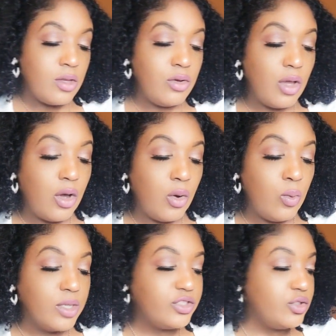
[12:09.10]
you know,
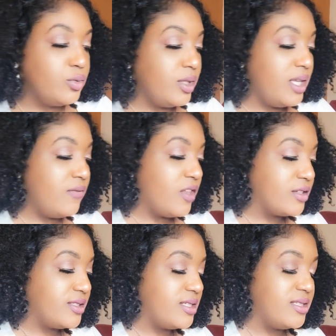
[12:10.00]
once you leave,
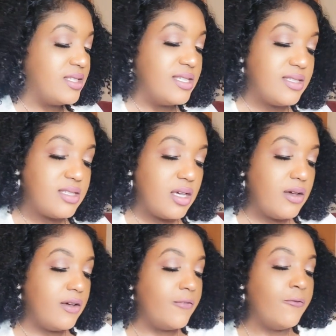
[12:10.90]
there's this sense
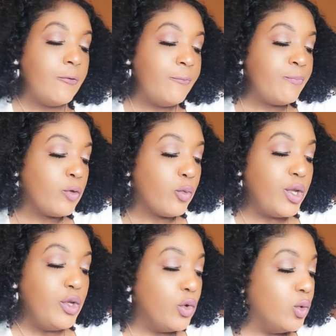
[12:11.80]
of
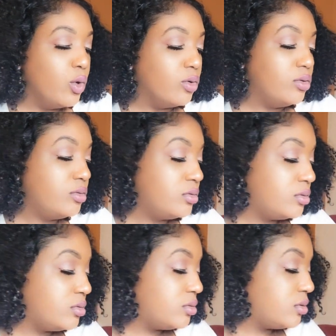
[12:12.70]
renewal.
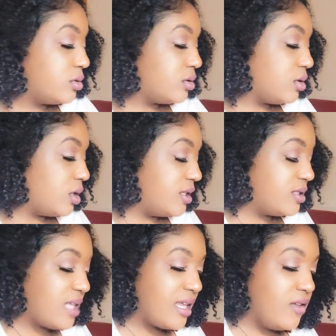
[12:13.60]

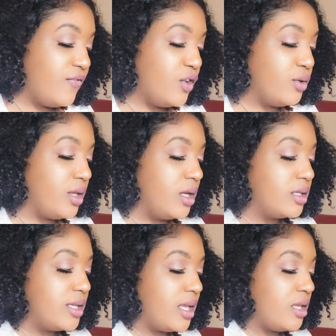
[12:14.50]
It's like you feel
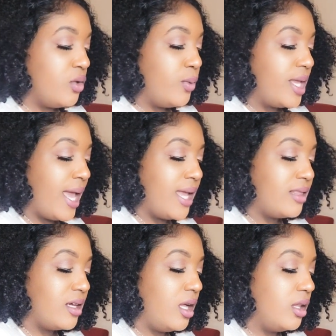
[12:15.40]
young again. You
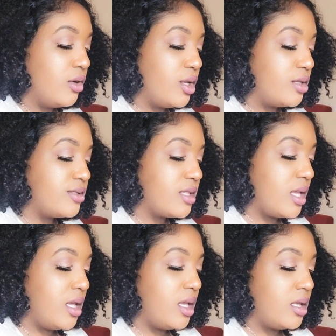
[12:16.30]
regain the color in your
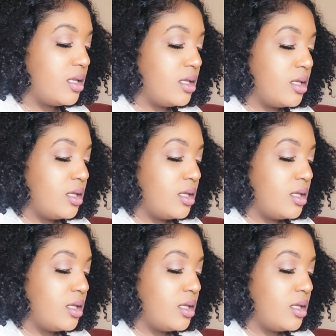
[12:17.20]
skin.